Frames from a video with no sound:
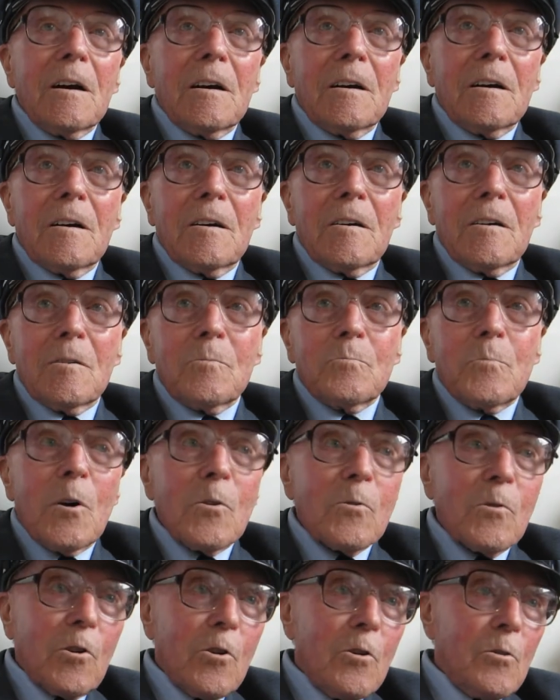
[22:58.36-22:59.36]

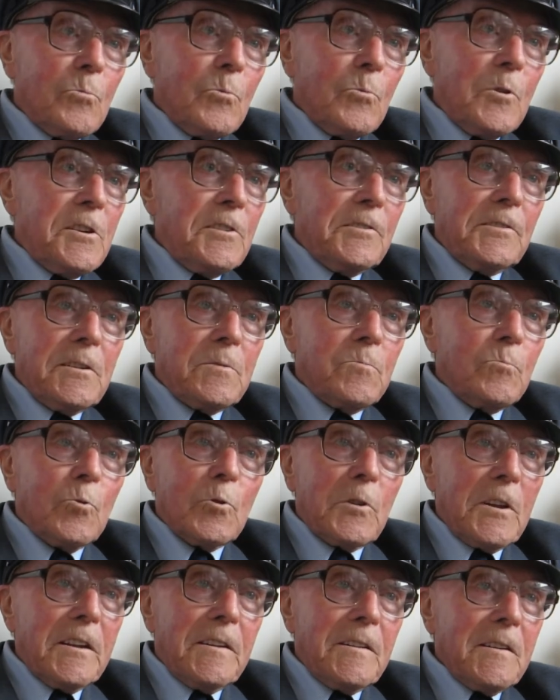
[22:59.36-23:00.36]
Montgomery didn't
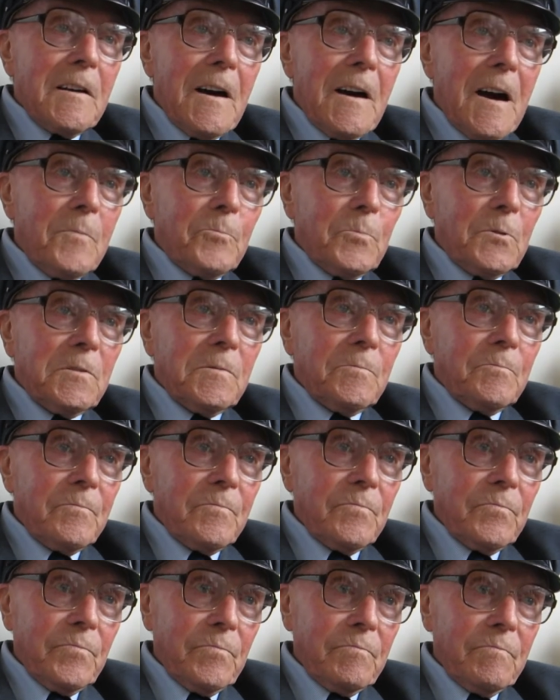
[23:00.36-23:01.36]
want it to happen,
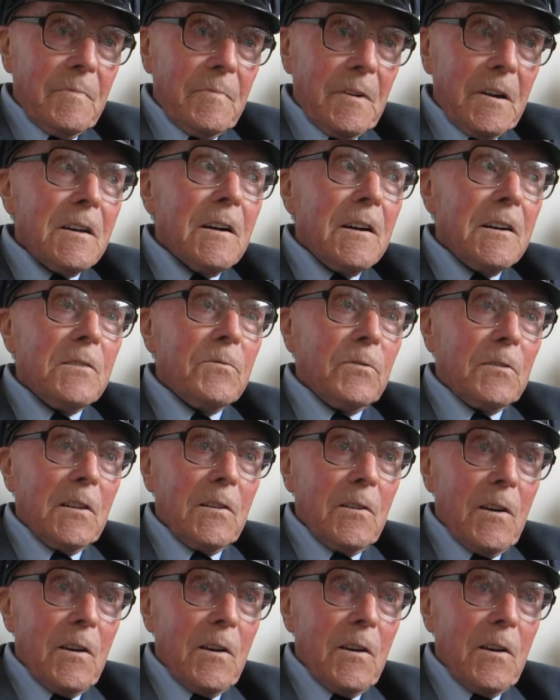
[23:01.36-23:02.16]
even